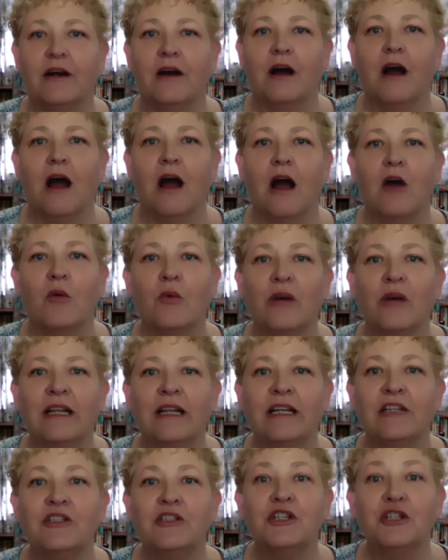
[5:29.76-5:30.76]
are
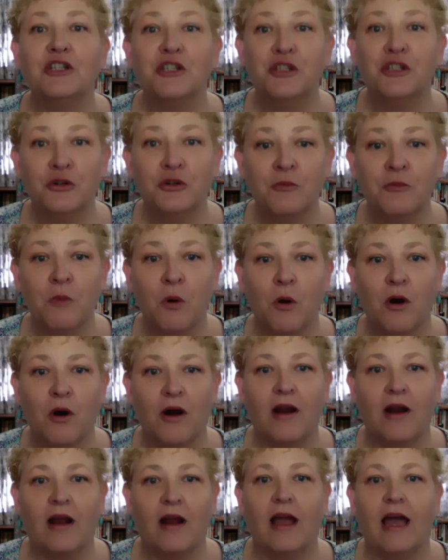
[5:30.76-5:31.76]
willing to do more
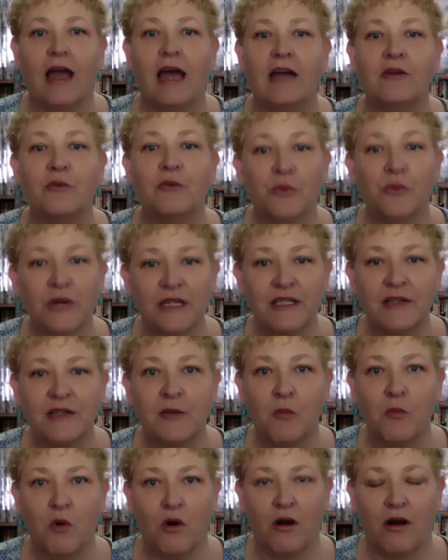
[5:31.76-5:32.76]
and risk
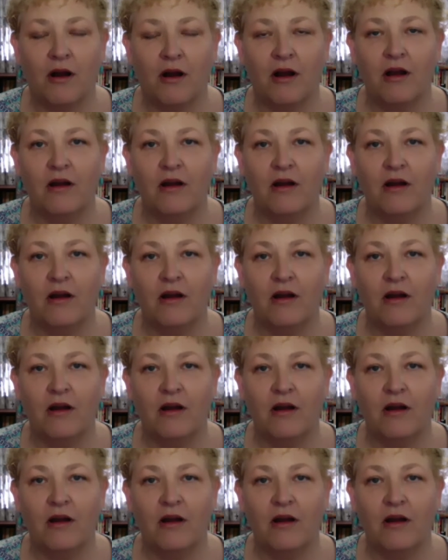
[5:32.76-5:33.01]
more